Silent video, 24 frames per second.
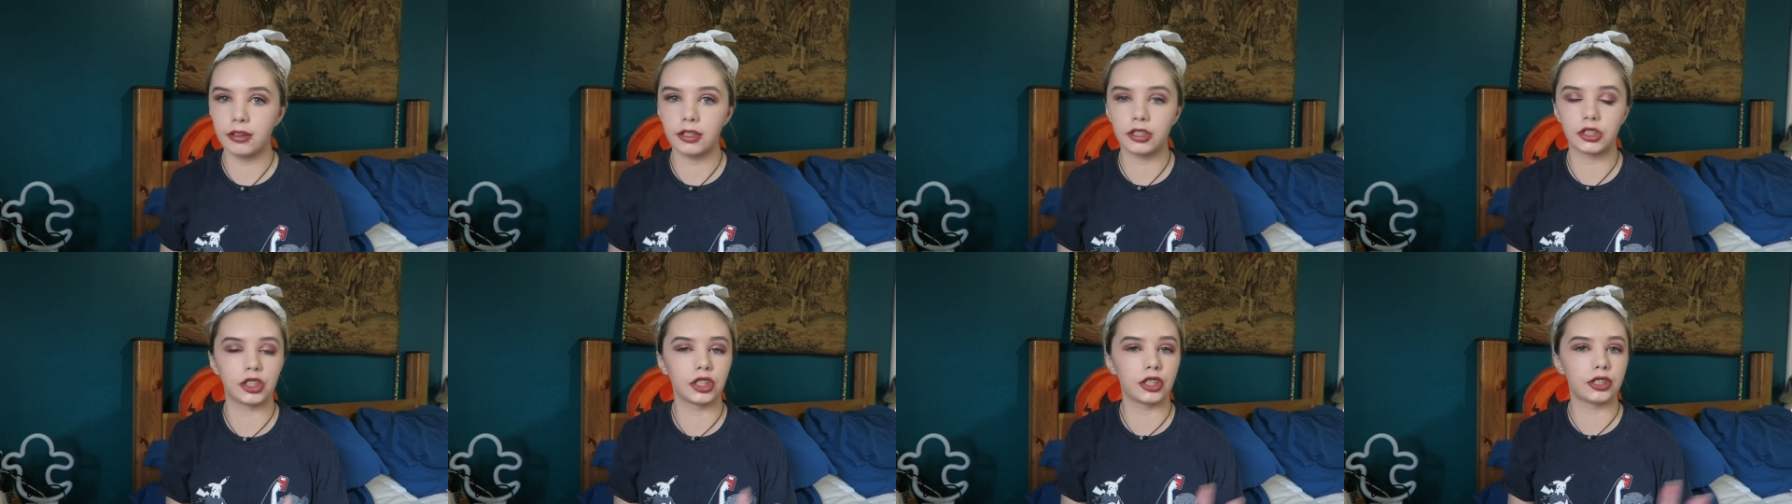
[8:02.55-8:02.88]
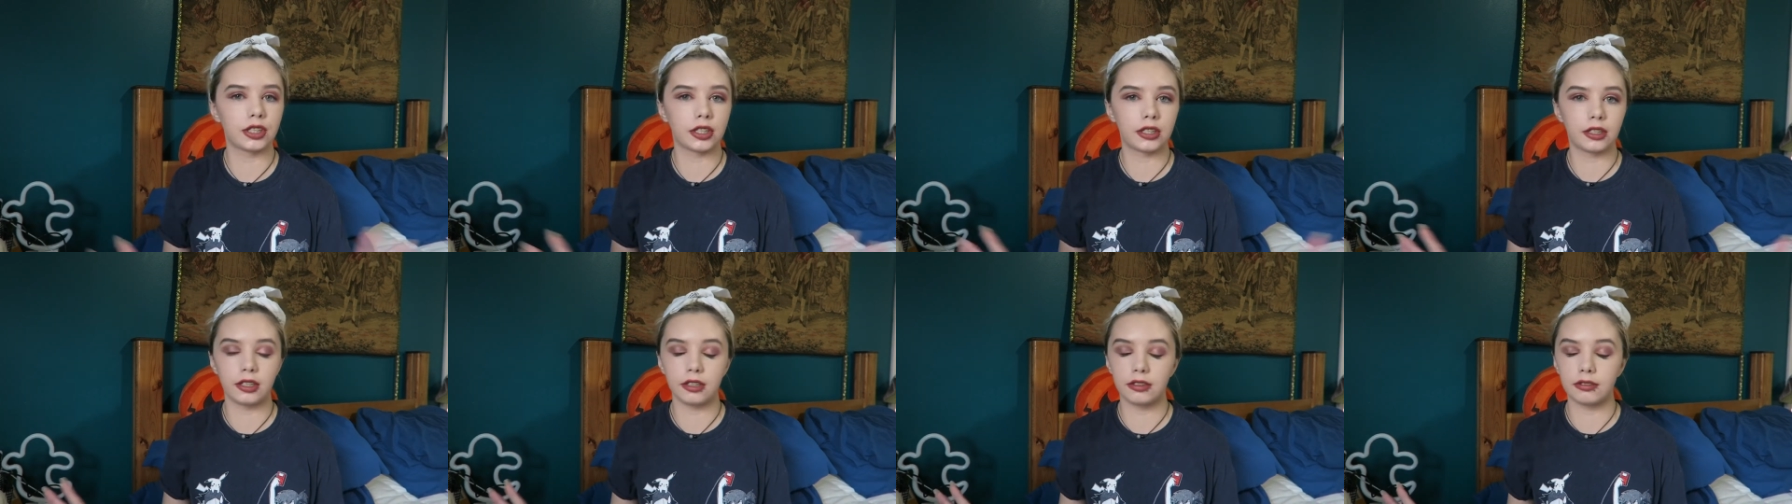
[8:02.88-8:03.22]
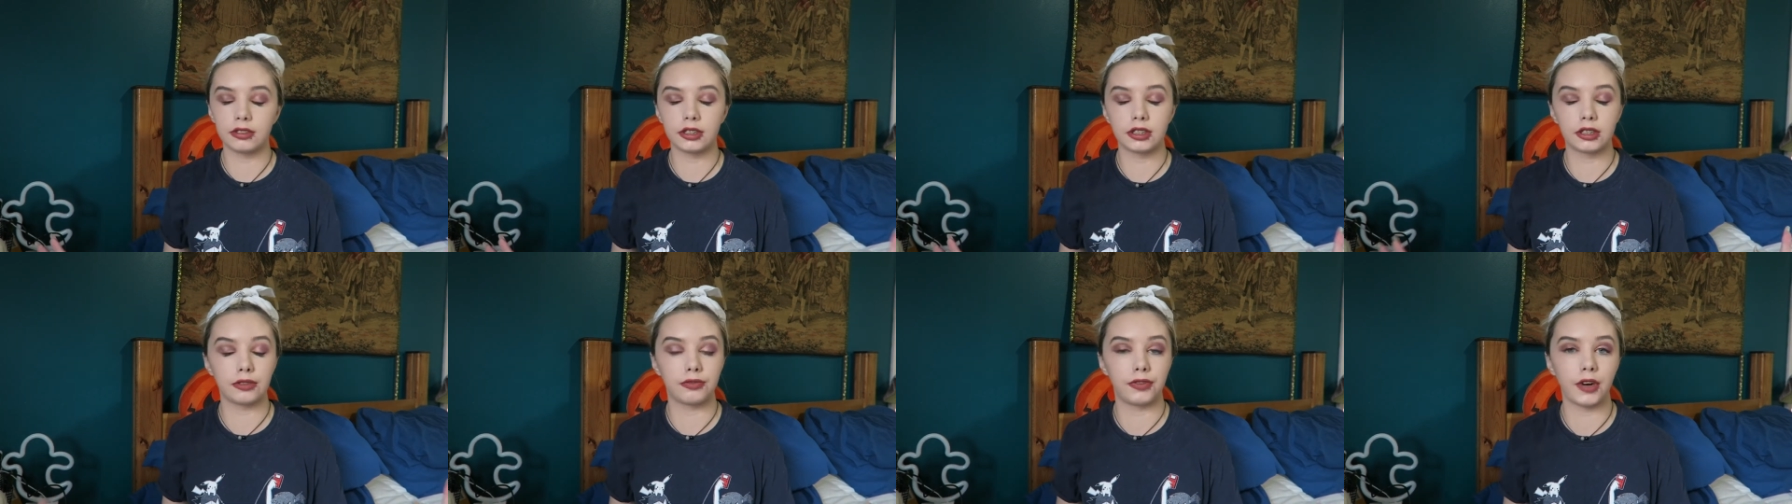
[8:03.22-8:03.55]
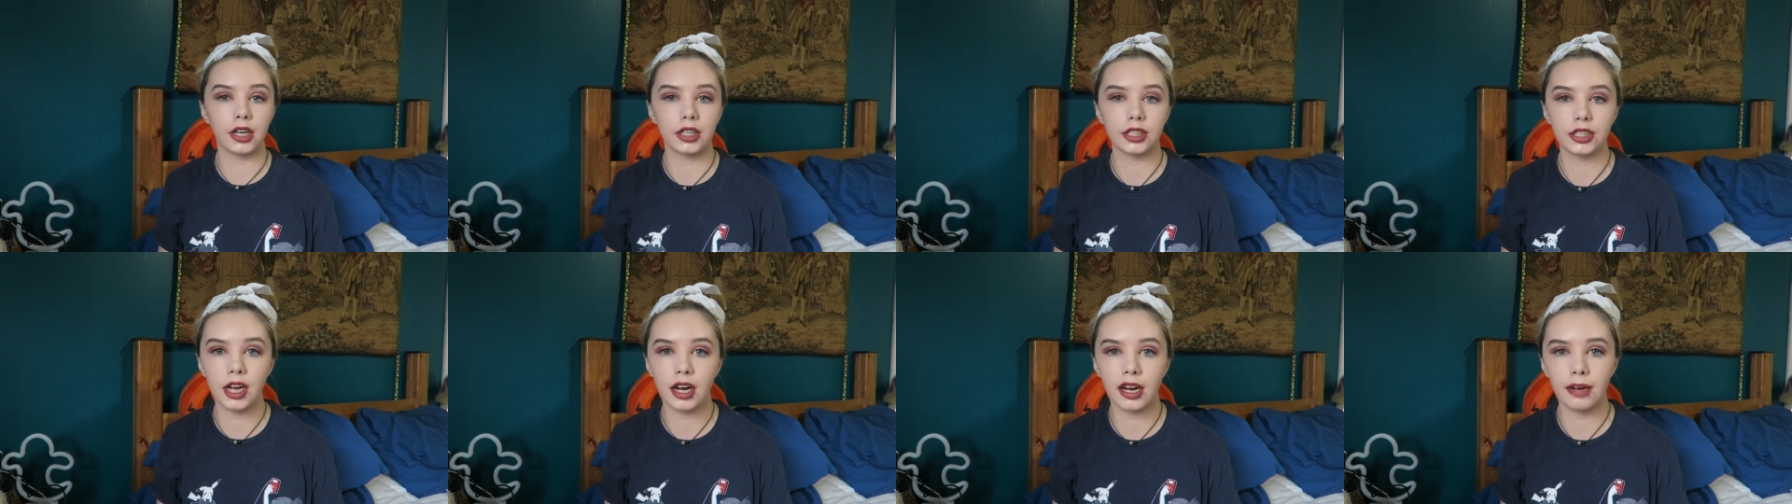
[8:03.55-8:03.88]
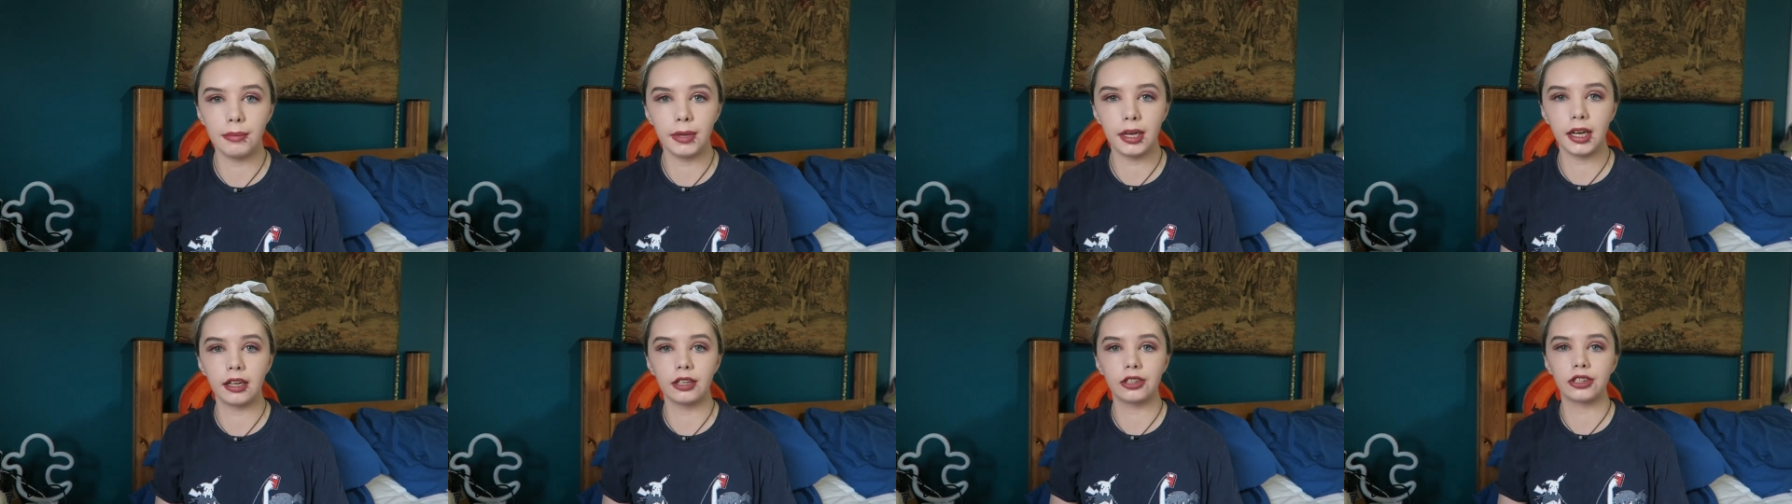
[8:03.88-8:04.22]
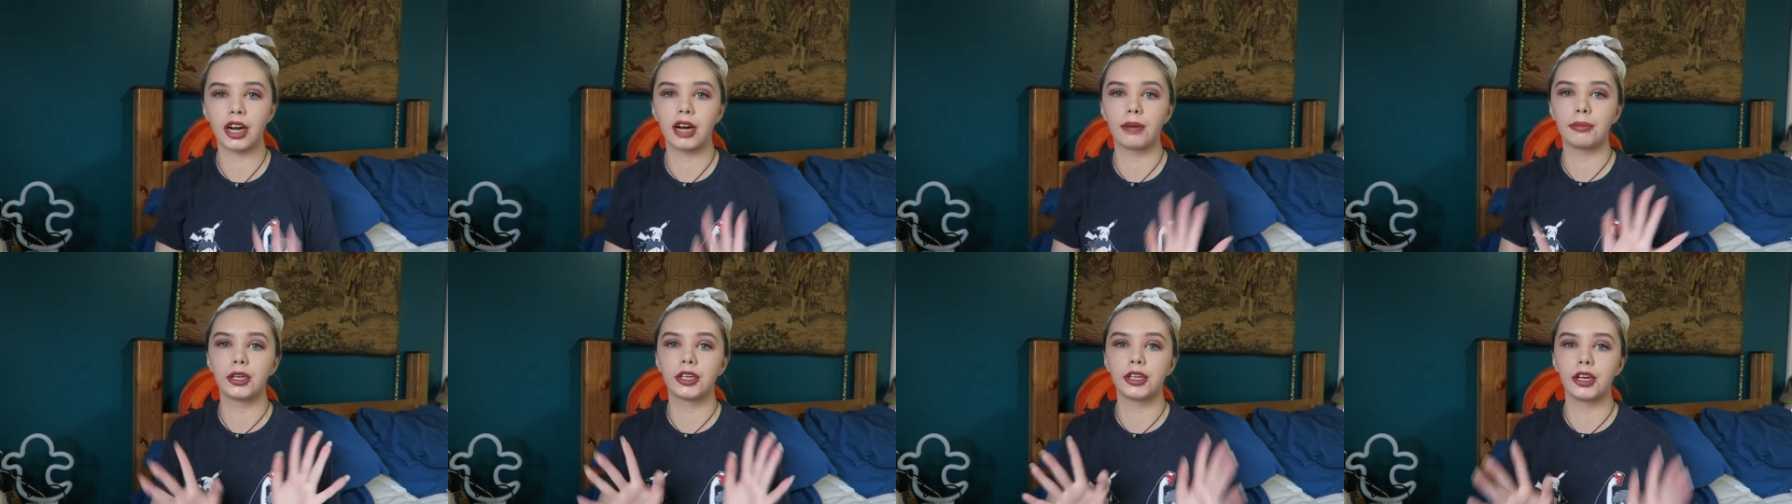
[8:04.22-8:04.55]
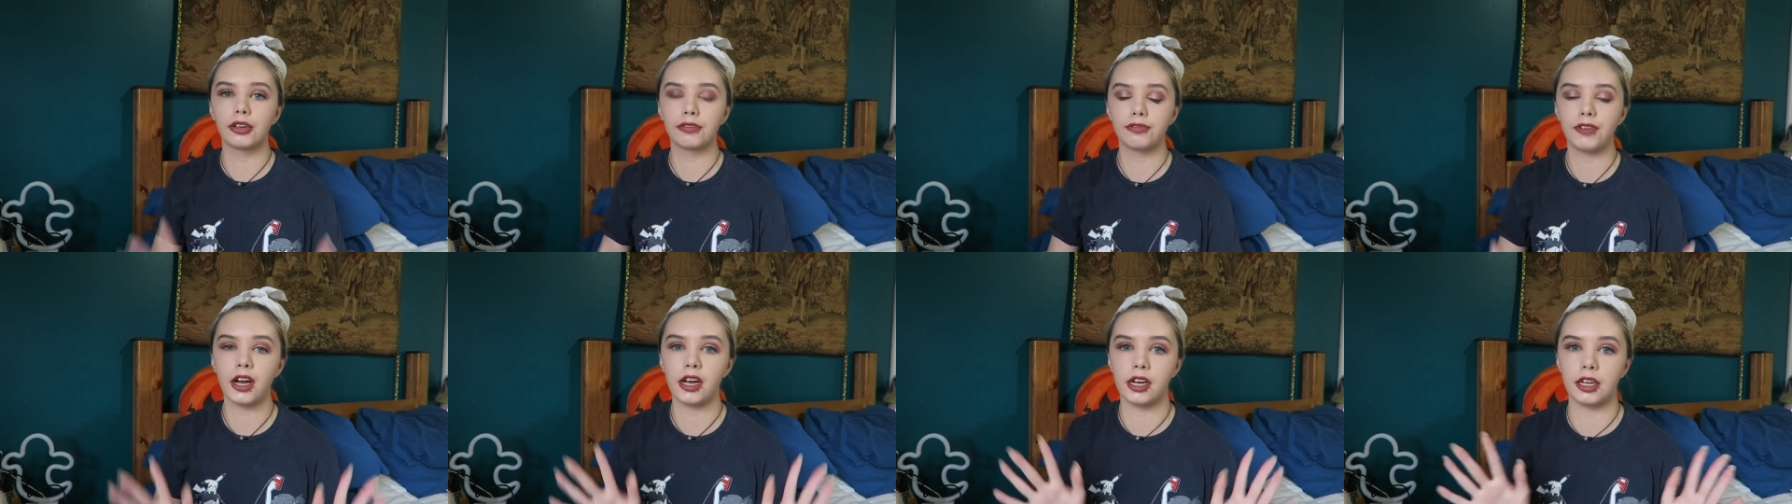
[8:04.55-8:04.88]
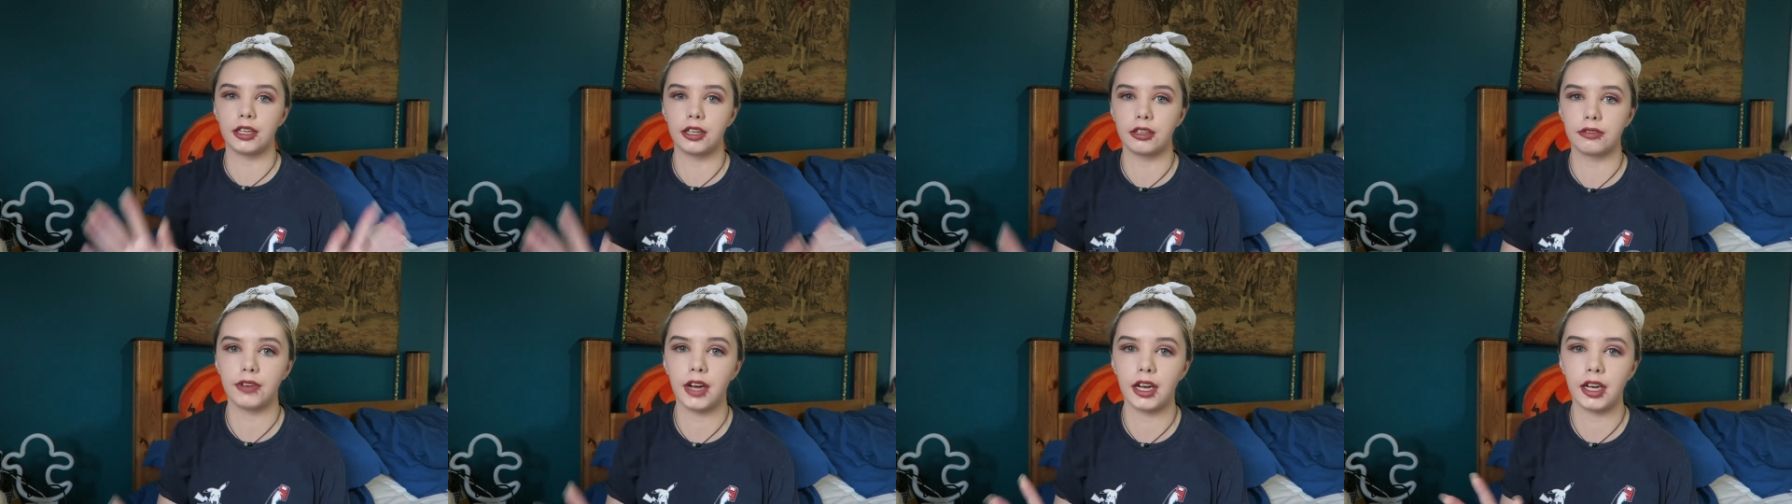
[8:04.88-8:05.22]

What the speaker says: it's your first time being in trouble. You're fine.